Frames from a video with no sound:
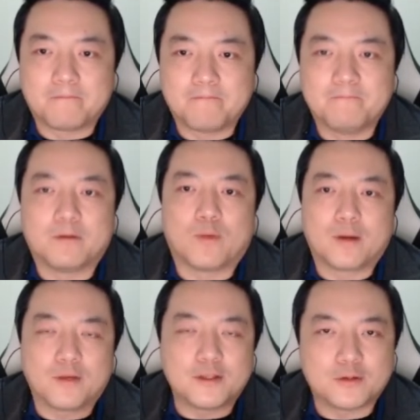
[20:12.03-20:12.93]
When
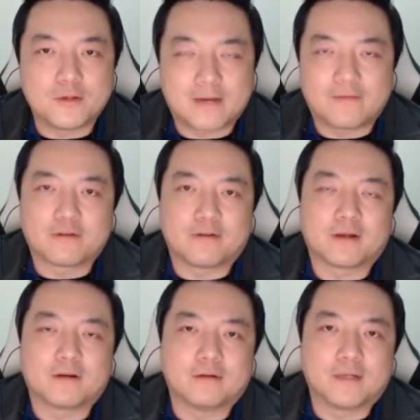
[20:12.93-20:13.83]
we do have a
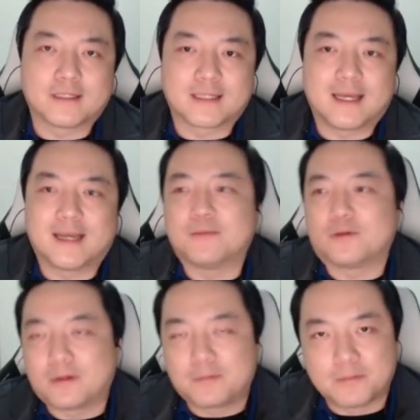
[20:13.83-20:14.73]
critical exam or
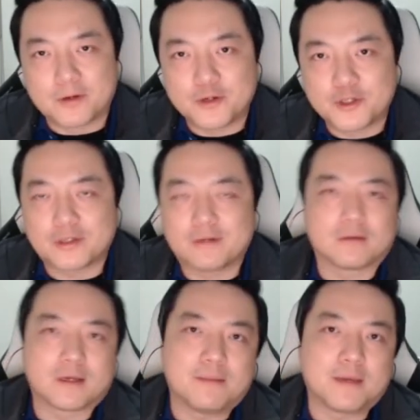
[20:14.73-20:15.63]
a promotion
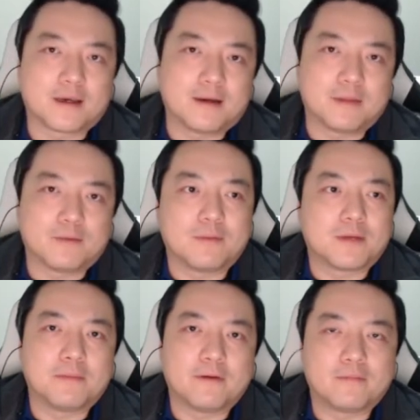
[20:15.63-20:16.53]
coming up that we might
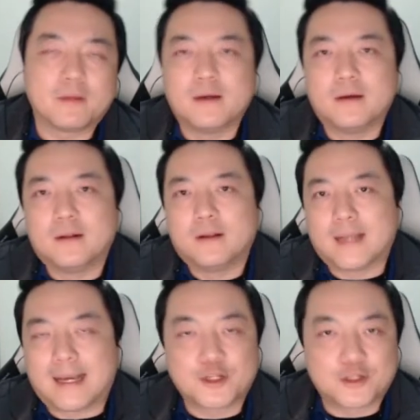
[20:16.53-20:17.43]
be
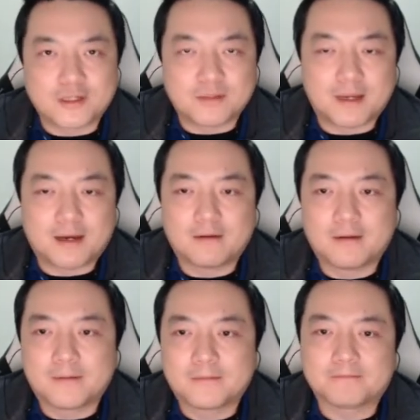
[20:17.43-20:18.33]
anxious about,
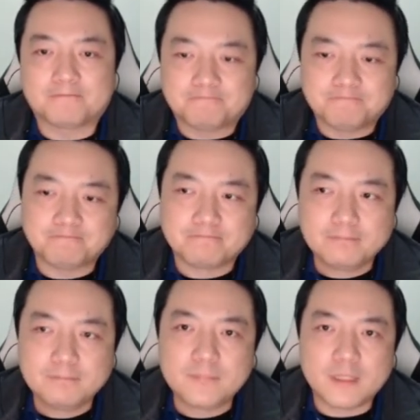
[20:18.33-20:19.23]

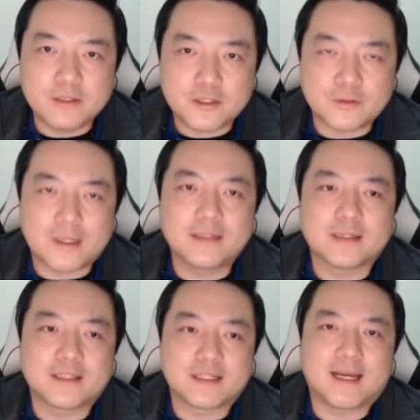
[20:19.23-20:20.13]
to
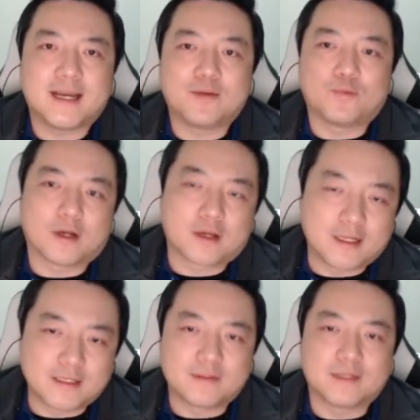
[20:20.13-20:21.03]
understand what kinds
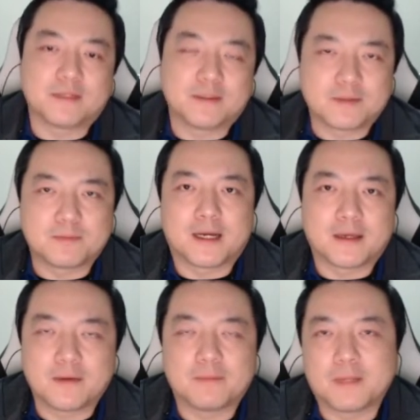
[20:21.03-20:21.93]
of symptoms might
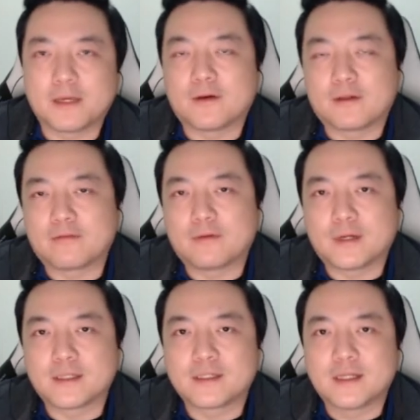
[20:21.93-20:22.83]
be going through
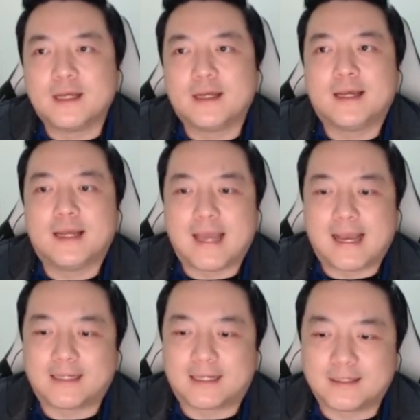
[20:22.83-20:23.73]
us,
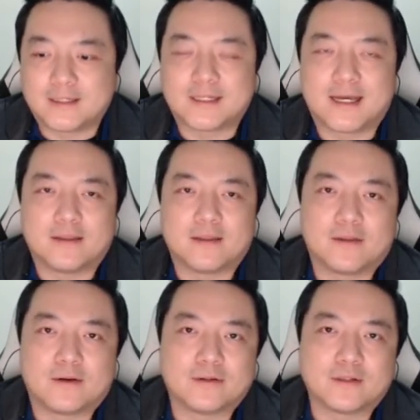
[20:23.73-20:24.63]
and understand that
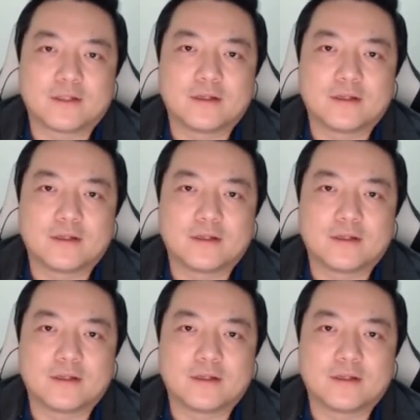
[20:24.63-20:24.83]
those